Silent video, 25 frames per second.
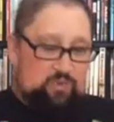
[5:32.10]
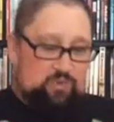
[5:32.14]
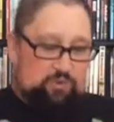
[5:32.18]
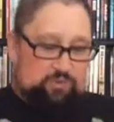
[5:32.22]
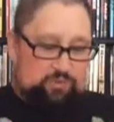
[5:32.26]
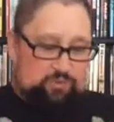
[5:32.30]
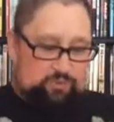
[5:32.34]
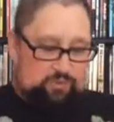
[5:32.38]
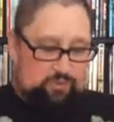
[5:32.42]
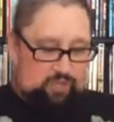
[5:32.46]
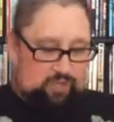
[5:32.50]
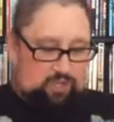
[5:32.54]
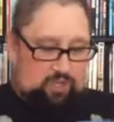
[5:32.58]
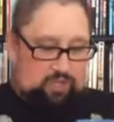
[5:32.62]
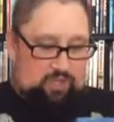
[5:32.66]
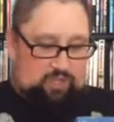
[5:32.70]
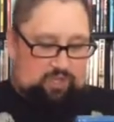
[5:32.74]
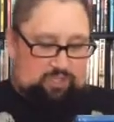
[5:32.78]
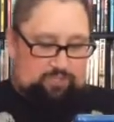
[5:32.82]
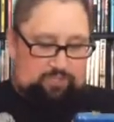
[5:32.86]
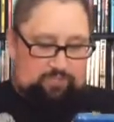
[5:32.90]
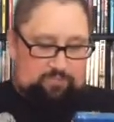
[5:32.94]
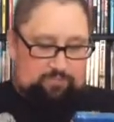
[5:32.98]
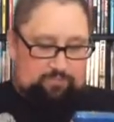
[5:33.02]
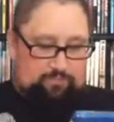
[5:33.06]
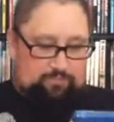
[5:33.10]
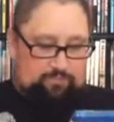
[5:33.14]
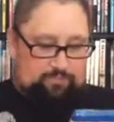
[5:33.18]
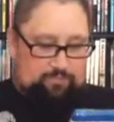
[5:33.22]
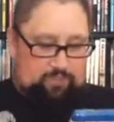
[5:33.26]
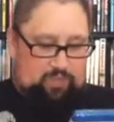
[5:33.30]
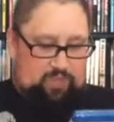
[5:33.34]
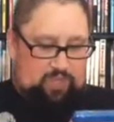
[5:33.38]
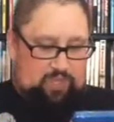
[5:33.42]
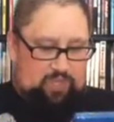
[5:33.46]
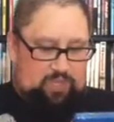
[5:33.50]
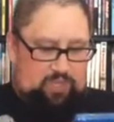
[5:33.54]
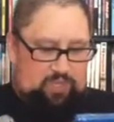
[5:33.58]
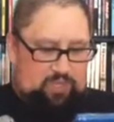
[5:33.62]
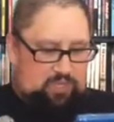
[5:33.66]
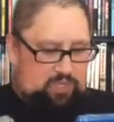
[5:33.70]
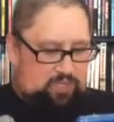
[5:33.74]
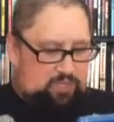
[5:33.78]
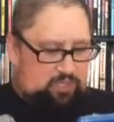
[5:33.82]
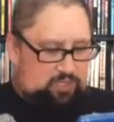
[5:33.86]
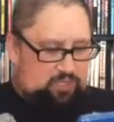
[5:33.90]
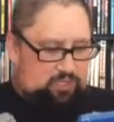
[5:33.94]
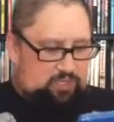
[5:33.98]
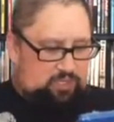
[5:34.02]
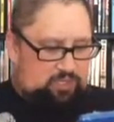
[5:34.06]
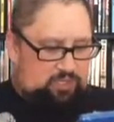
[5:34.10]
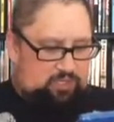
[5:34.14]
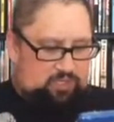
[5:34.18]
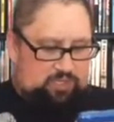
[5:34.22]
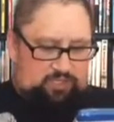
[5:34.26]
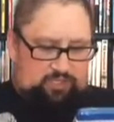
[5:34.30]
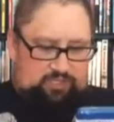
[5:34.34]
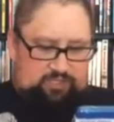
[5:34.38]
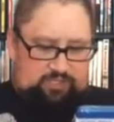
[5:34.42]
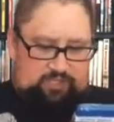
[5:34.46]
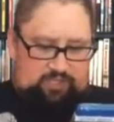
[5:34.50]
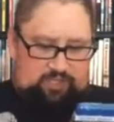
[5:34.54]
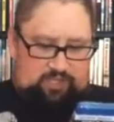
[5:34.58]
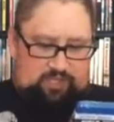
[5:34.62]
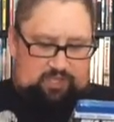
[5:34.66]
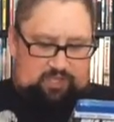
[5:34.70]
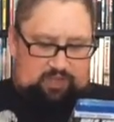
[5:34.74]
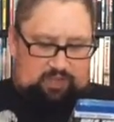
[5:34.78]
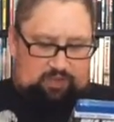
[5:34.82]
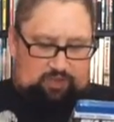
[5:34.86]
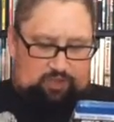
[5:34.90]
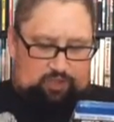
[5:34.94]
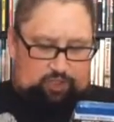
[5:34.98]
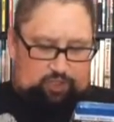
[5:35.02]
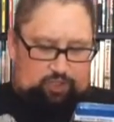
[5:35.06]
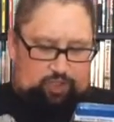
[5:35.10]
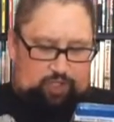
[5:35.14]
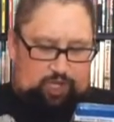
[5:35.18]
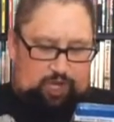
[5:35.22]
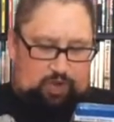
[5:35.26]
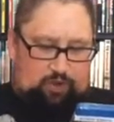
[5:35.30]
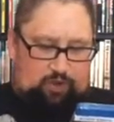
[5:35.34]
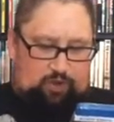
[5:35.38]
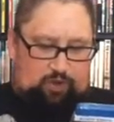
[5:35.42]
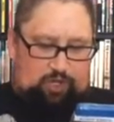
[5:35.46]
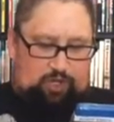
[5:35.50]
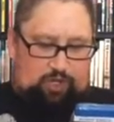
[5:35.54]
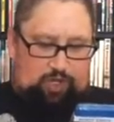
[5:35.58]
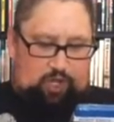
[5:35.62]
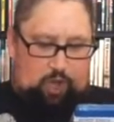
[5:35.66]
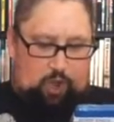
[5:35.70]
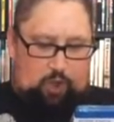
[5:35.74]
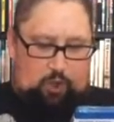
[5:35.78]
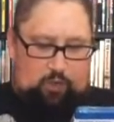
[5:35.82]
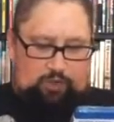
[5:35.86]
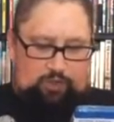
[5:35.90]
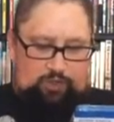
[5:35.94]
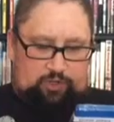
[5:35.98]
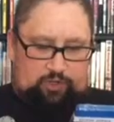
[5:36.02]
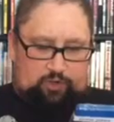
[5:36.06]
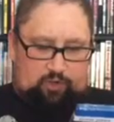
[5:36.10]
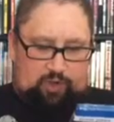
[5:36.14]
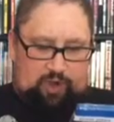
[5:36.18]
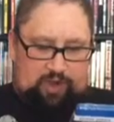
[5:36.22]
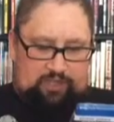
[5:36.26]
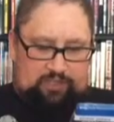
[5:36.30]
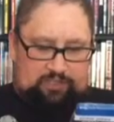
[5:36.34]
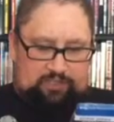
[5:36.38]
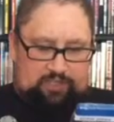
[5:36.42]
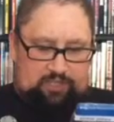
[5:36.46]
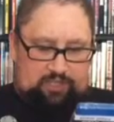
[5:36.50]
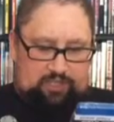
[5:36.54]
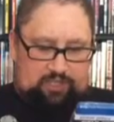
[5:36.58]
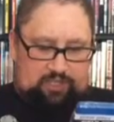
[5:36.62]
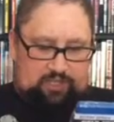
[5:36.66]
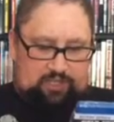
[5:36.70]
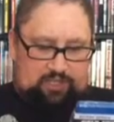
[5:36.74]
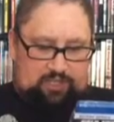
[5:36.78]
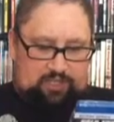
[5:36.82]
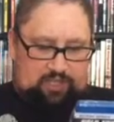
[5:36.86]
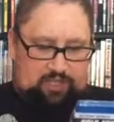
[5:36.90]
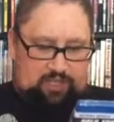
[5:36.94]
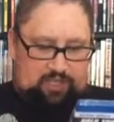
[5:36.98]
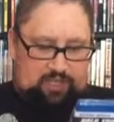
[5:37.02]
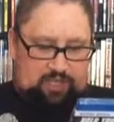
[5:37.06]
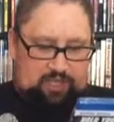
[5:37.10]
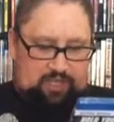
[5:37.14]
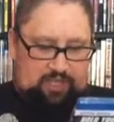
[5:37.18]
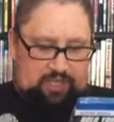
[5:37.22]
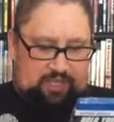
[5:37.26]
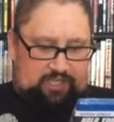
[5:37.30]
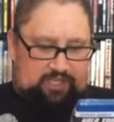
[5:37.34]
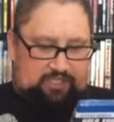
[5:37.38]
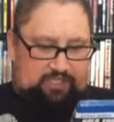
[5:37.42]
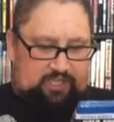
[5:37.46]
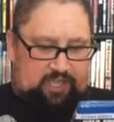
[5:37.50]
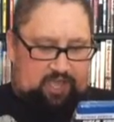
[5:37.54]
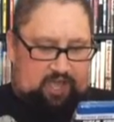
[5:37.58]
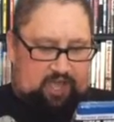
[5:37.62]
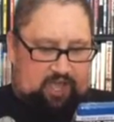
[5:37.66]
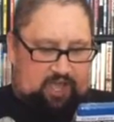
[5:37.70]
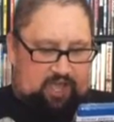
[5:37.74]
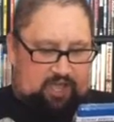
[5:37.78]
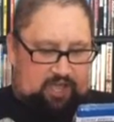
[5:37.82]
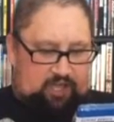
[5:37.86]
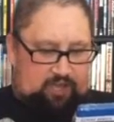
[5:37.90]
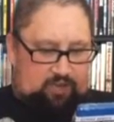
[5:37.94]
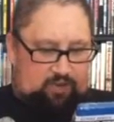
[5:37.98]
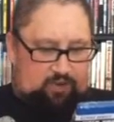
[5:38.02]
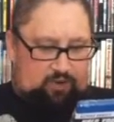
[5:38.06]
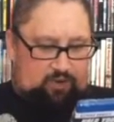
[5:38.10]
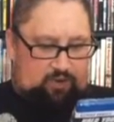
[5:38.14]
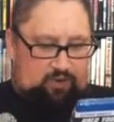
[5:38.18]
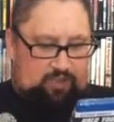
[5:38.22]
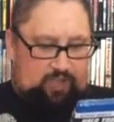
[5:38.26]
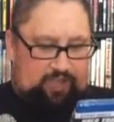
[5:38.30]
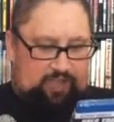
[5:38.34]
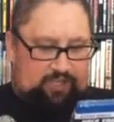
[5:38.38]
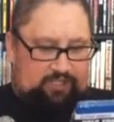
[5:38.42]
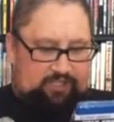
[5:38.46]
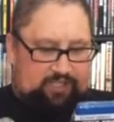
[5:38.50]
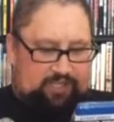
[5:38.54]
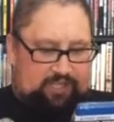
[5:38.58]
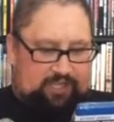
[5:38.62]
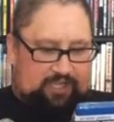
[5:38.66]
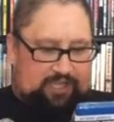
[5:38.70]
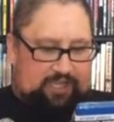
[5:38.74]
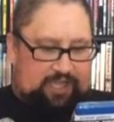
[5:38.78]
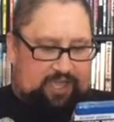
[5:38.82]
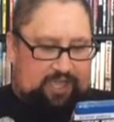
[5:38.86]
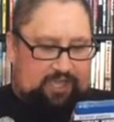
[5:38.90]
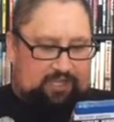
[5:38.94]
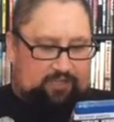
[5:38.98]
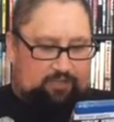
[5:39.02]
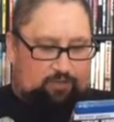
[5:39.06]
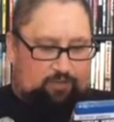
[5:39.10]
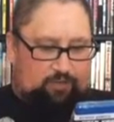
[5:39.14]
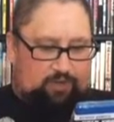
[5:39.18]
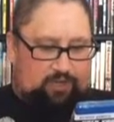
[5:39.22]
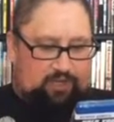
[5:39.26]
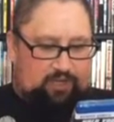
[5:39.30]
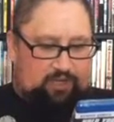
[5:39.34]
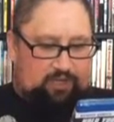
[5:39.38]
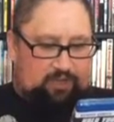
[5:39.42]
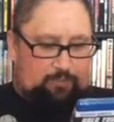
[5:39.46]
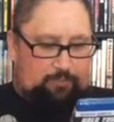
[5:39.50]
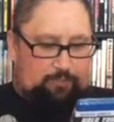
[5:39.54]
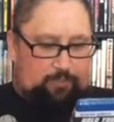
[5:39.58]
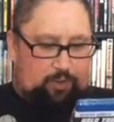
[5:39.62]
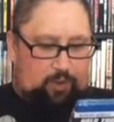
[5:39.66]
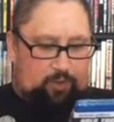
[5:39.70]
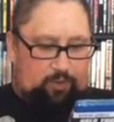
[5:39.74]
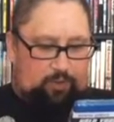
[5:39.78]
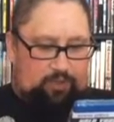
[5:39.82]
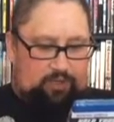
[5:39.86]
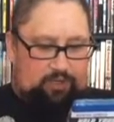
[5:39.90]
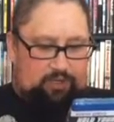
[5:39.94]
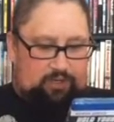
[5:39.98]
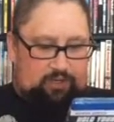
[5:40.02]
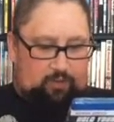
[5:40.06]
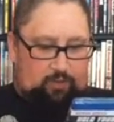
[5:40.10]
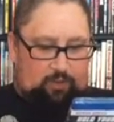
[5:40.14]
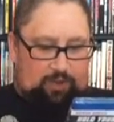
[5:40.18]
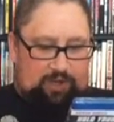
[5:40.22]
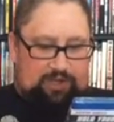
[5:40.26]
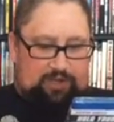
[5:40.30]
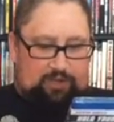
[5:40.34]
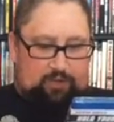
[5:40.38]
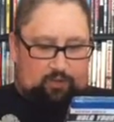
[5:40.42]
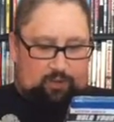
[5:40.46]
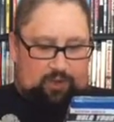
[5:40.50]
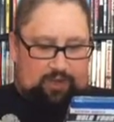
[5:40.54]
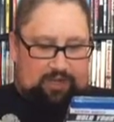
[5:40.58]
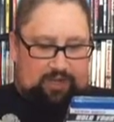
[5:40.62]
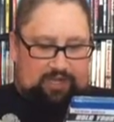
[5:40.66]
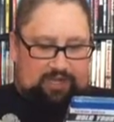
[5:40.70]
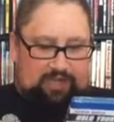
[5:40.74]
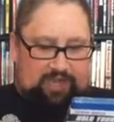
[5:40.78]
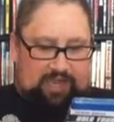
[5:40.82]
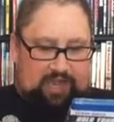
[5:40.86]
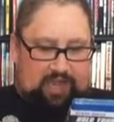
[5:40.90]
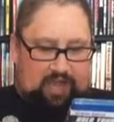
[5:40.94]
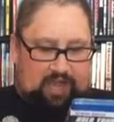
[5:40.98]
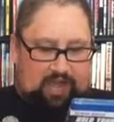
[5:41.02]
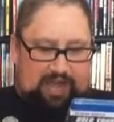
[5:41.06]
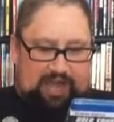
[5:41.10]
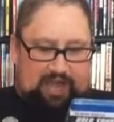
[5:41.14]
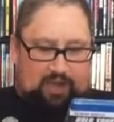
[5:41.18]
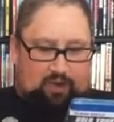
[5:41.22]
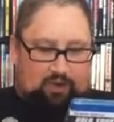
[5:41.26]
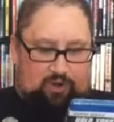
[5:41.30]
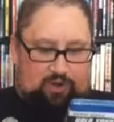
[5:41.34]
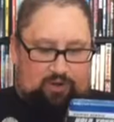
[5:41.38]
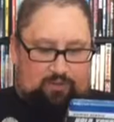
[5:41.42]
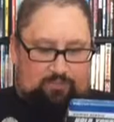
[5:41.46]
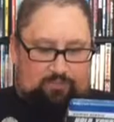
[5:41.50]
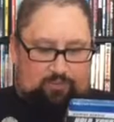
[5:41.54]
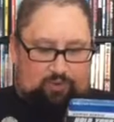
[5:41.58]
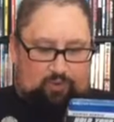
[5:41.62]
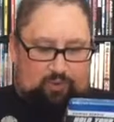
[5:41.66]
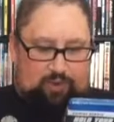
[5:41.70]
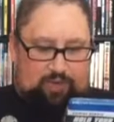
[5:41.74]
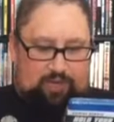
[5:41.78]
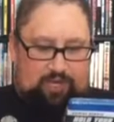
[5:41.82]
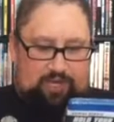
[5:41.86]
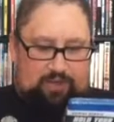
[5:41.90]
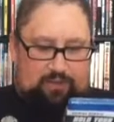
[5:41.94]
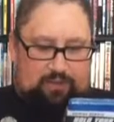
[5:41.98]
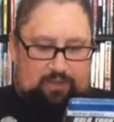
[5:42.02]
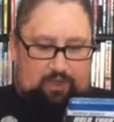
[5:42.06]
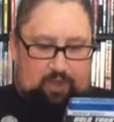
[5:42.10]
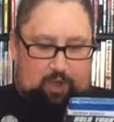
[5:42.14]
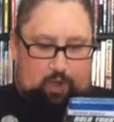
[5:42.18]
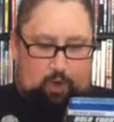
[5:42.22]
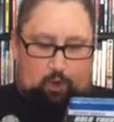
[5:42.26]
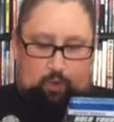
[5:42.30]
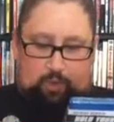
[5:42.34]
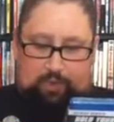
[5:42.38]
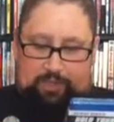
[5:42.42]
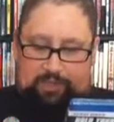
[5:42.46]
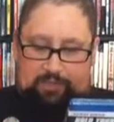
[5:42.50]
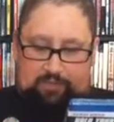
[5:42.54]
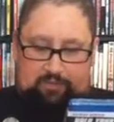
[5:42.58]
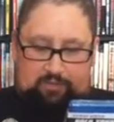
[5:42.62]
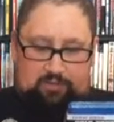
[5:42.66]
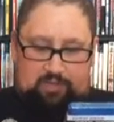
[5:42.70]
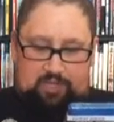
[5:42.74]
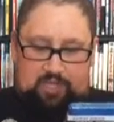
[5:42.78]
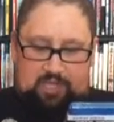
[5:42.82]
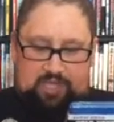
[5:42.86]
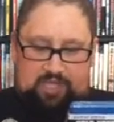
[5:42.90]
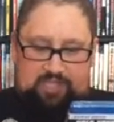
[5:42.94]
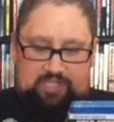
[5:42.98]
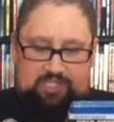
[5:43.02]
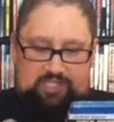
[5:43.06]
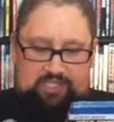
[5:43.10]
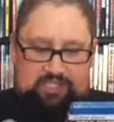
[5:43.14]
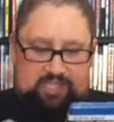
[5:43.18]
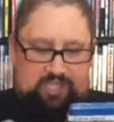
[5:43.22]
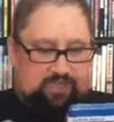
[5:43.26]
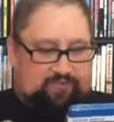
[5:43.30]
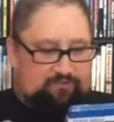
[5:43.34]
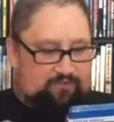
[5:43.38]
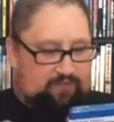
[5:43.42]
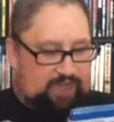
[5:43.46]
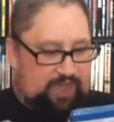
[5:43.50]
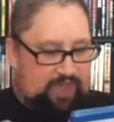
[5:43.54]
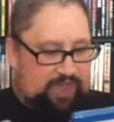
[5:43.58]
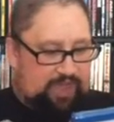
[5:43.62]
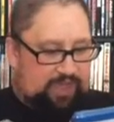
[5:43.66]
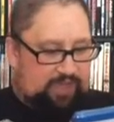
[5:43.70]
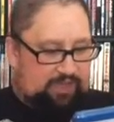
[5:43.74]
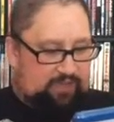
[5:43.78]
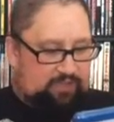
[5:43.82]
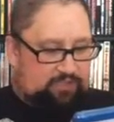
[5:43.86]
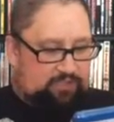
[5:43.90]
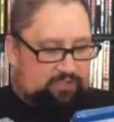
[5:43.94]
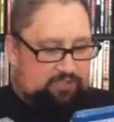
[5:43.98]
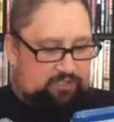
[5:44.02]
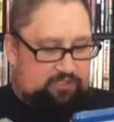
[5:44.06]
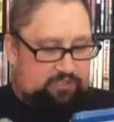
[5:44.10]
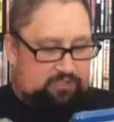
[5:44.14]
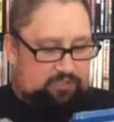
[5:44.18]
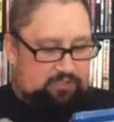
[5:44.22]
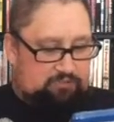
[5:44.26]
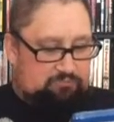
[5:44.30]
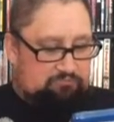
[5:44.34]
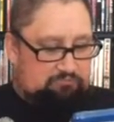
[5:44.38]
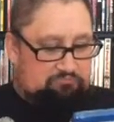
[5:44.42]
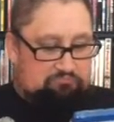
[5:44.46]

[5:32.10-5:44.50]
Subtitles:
which is really awesome. Let's see here. Jared Cohen directed it. It's got, like I say, Katarina Bowden, Randy Wayne, Erin Marie Hogan, Steve Hanks.